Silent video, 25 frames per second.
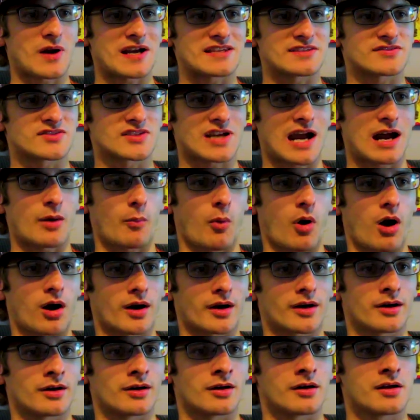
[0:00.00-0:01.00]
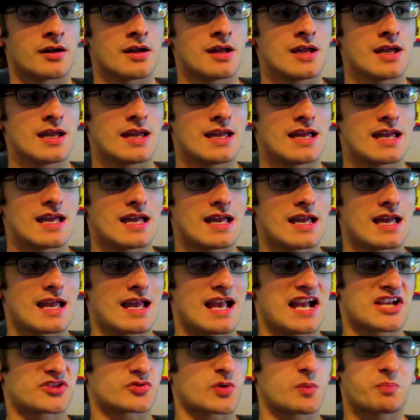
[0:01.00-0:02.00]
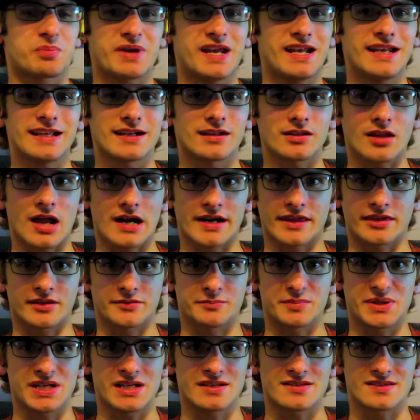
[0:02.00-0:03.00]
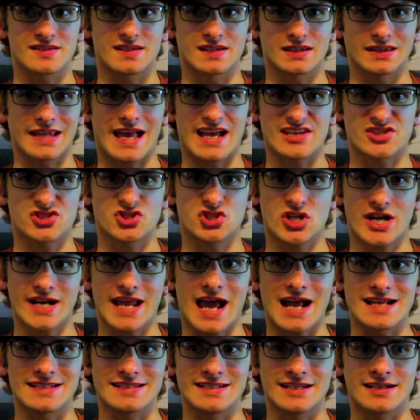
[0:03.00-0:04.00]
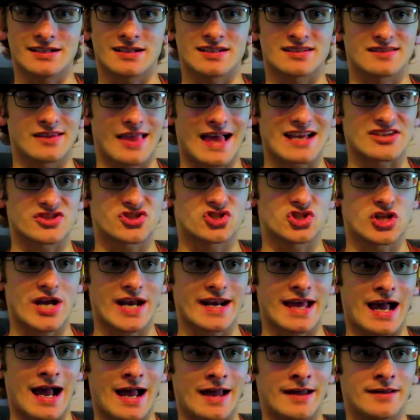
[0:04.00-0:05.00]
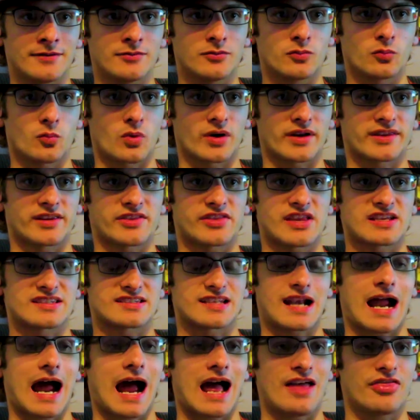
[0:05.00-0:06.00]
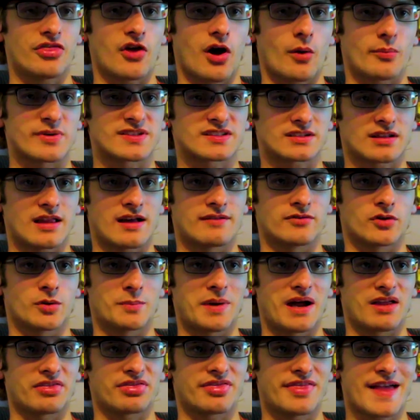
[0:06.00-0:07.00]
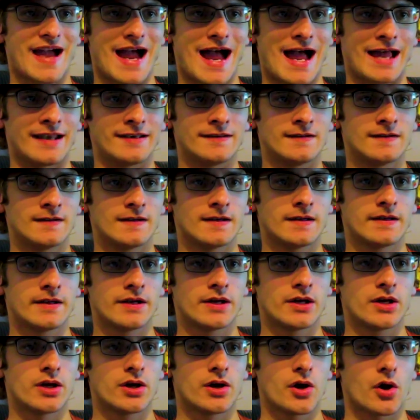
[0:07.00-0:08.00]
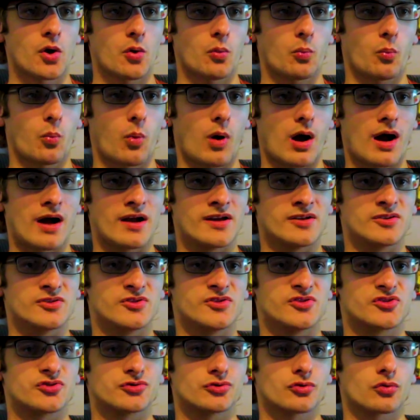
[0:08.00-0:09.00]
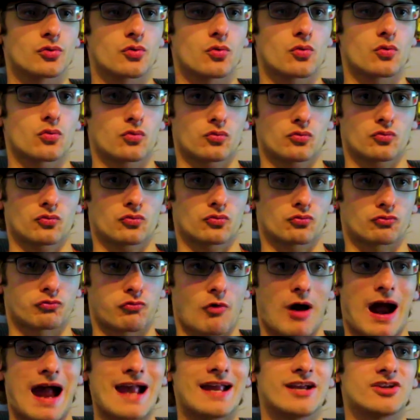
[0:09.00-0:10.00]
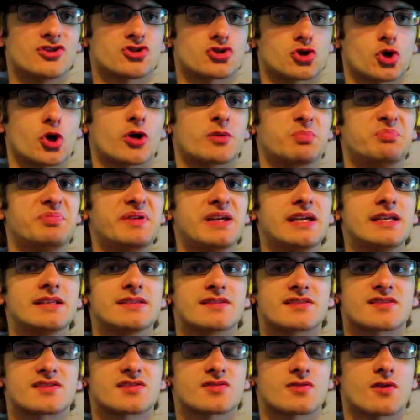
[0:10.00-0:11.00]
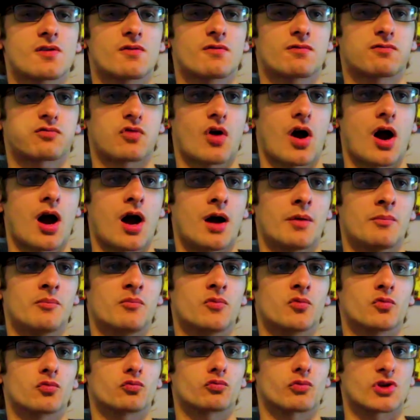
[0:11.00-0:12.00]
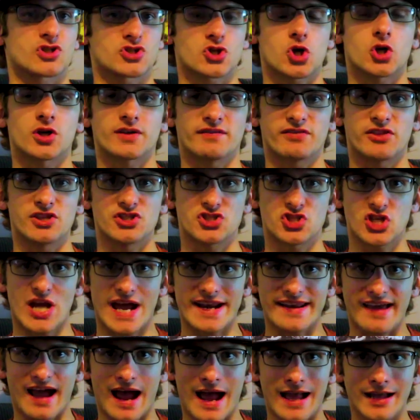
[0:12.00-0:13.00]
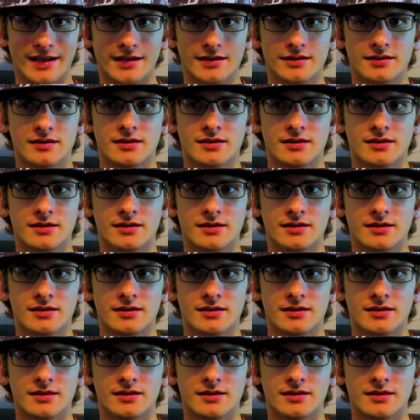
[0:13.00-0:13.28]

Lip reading: Rise of Skywalker. It's repeating a lot of the beats Last Jedi did, because Last Jedi, one of the things that I thought was clever about that was Ryan took beats from Return of the Jedi.